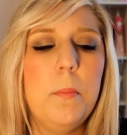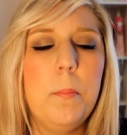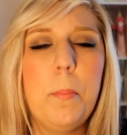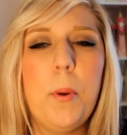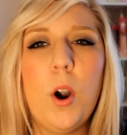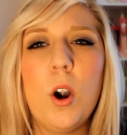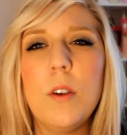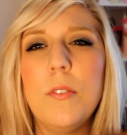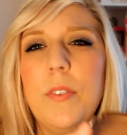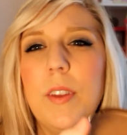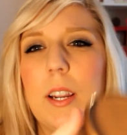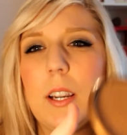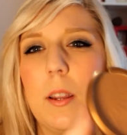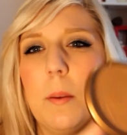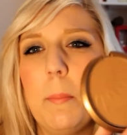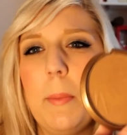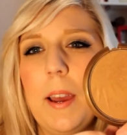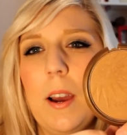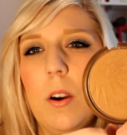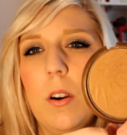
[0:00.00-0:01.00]
perfect
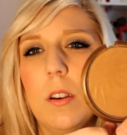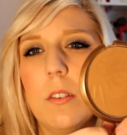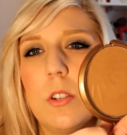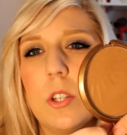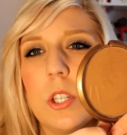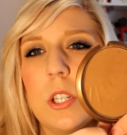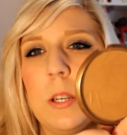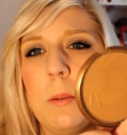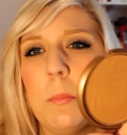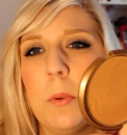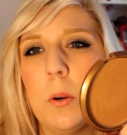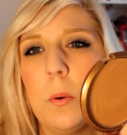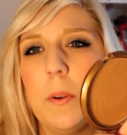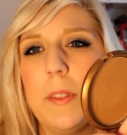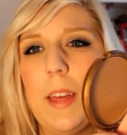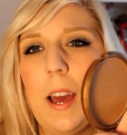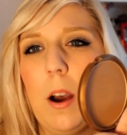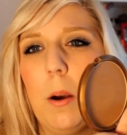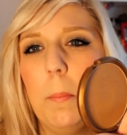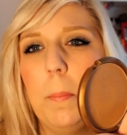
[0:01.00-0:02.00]
amount of shimmer
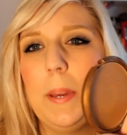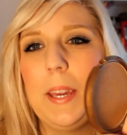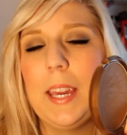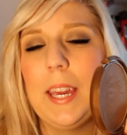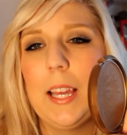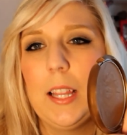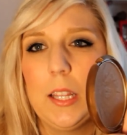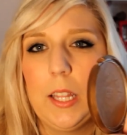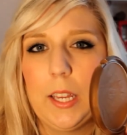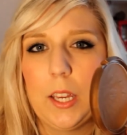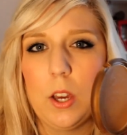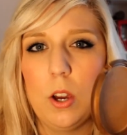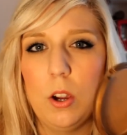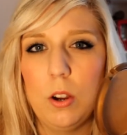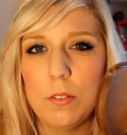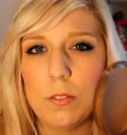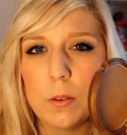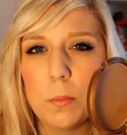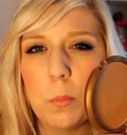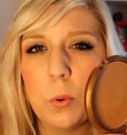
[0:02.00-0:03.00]
without being like
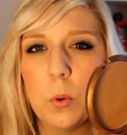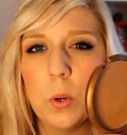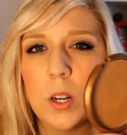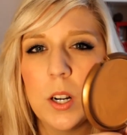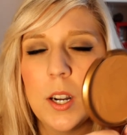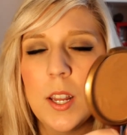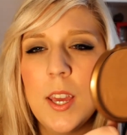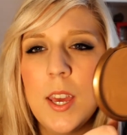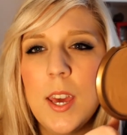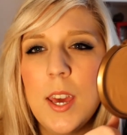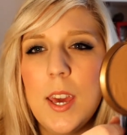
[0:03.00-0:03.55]
overboard.